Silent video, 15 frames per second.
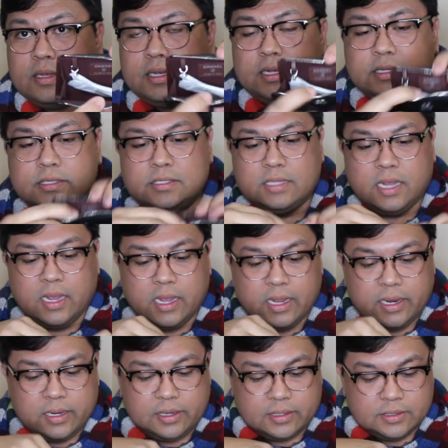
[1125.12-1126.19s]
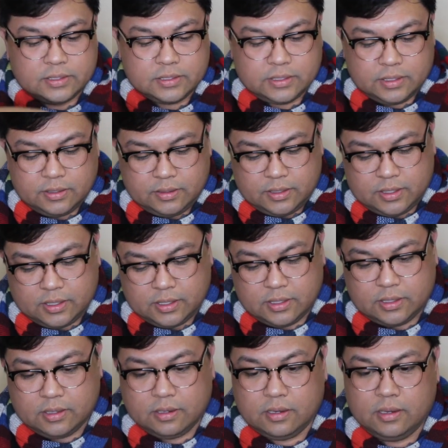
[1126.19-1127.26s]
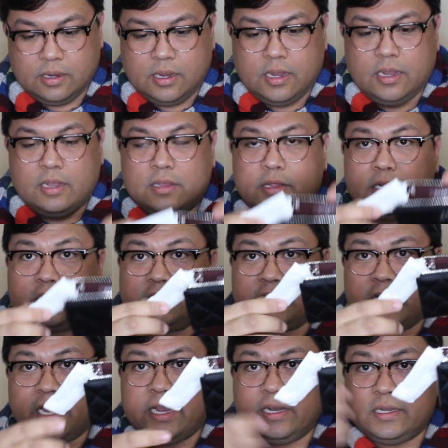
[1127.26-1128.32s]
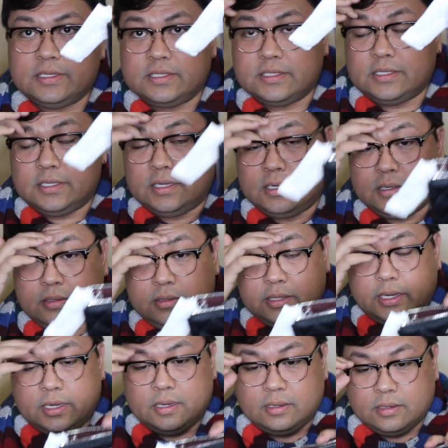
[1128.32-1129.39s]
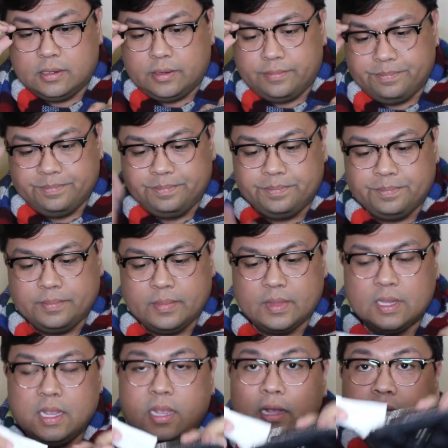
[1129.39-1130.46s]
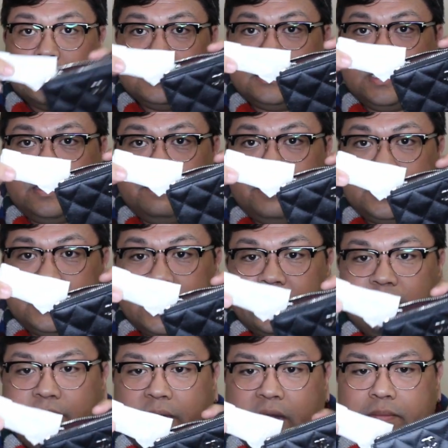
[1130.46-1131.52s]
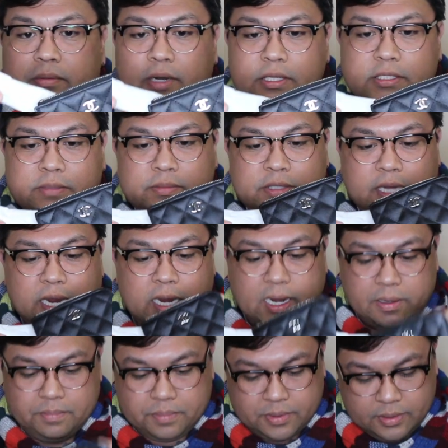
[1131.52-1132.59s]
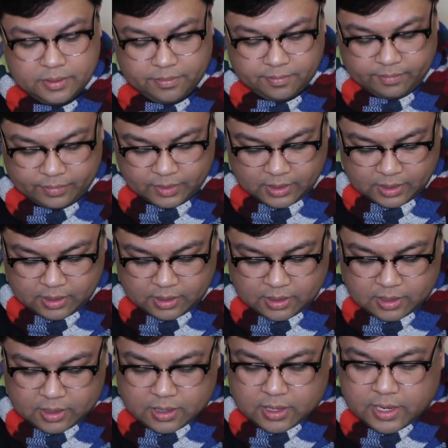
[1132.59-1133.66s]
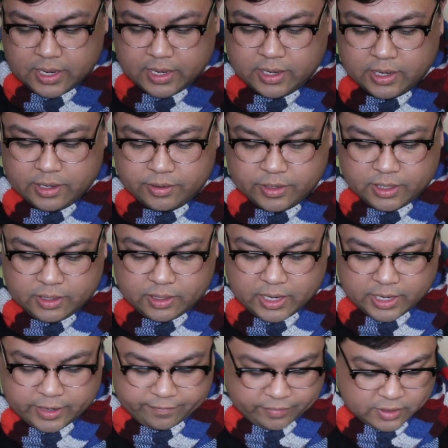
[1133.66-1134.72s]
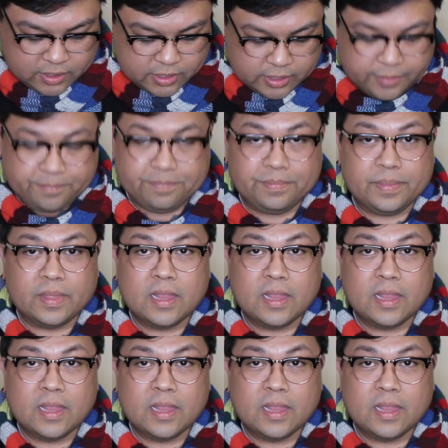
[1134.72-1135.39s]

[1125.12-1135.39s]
inside, and so the chain is still in some protective paper and some tape. And I already have the